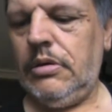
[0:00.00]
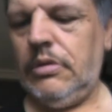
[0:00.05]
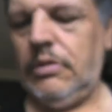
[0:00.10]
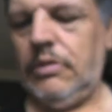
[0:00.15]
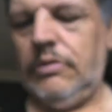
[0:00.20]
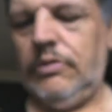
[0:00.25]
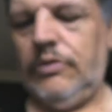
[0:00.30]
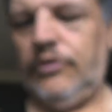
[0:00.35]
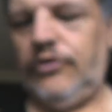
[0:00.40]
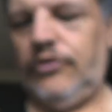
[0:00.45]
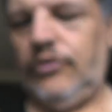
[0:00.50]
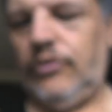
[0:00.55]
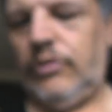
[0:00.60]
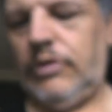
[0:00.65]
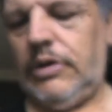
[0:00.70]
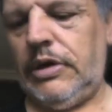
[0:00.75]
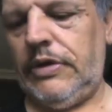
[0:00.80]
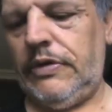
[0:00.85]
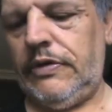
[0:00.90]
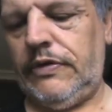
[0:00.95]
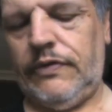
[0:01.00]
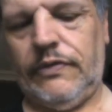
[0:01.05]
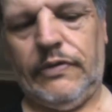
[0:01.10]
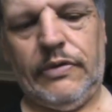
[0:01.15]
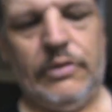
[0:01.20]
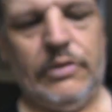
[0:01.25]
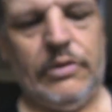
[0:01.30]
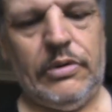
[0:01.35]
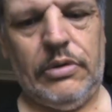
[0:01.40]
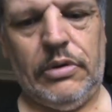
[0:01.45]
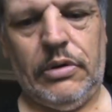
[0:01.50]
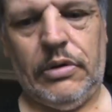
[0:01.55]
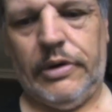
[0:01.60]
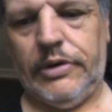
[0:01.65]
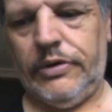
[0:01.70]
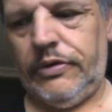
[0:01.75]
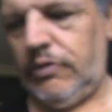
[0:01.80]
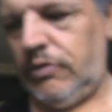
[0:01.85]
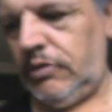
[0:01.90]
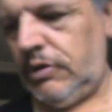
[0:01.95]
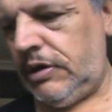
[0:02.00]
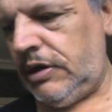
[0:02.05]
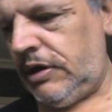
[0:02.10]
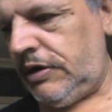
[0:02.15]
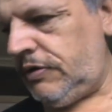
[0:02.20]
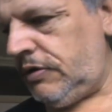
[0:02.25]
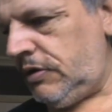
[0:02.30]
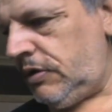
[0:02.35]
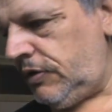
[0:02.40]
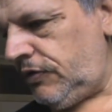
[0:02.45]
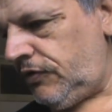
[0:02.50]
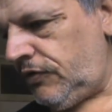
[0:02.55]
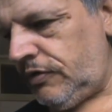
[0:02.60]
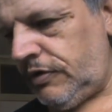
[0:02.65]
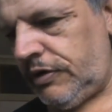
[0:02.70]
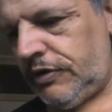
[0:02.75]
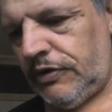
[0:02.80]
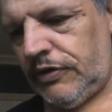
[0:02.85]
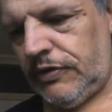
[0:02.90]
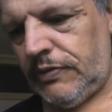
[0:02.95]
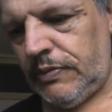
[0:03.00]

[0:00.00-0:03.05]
I'm not sure that's iron or lead, actually, this